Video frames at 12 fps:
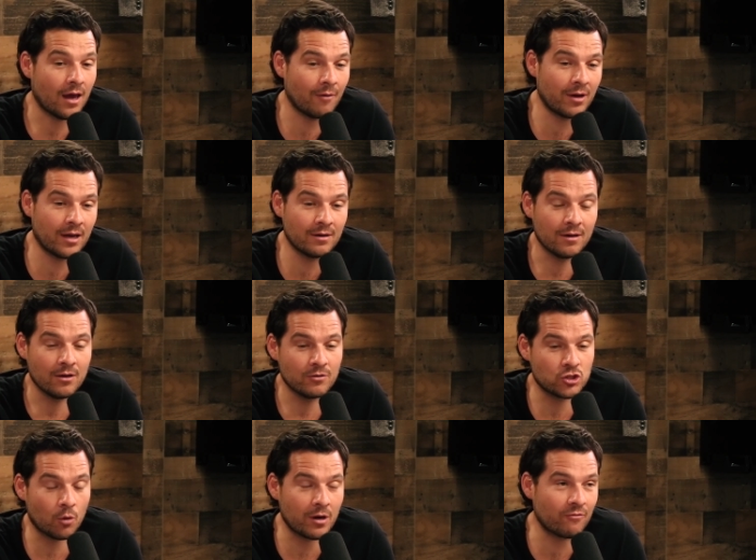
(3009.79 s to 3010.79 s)
I mean,
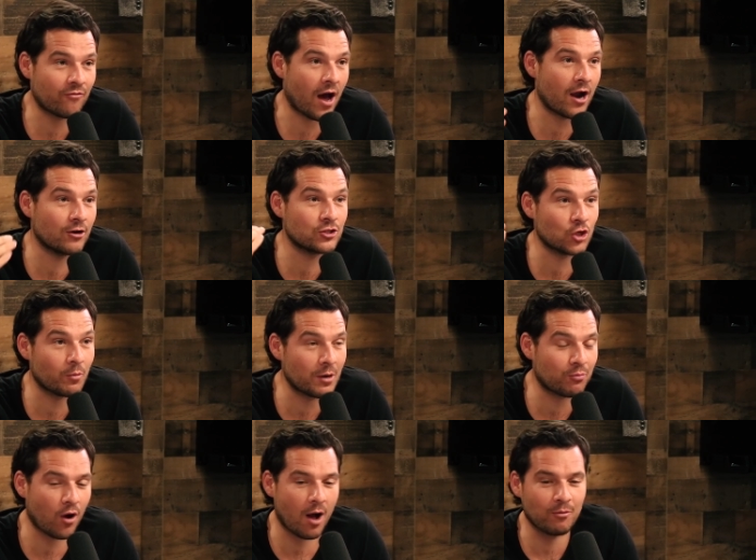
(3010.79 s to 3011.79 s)
so many fires, so
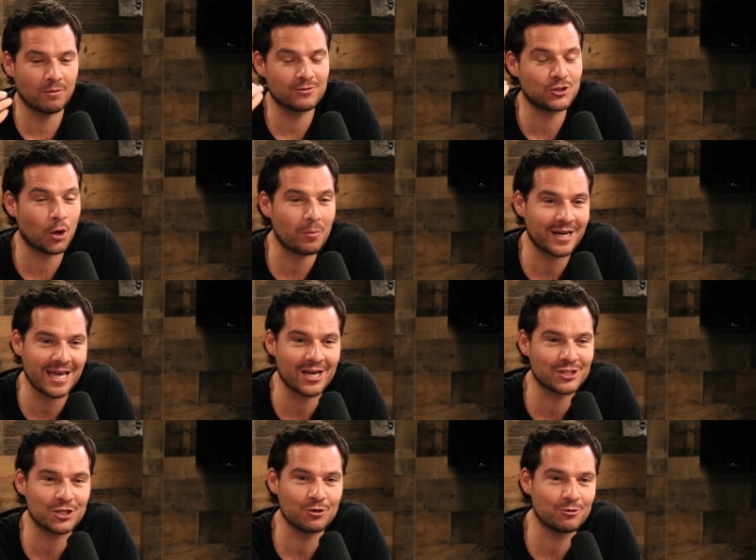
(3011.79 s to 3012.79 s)
many problems, so many
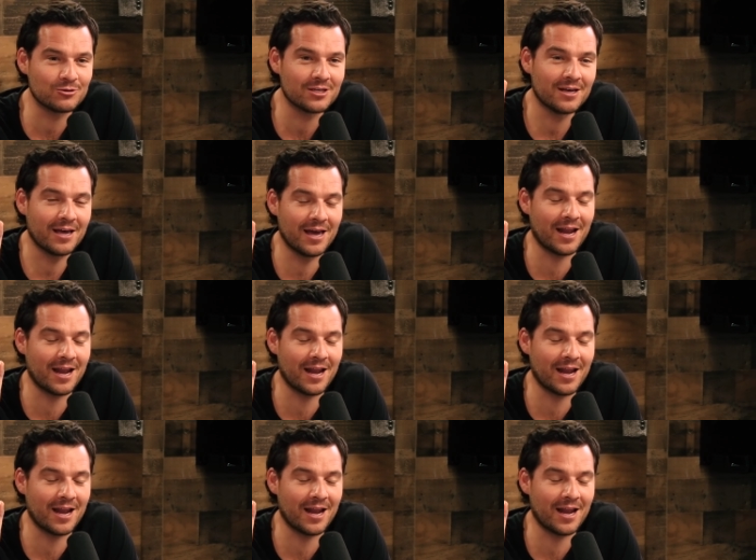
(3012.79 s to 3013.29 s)
issues.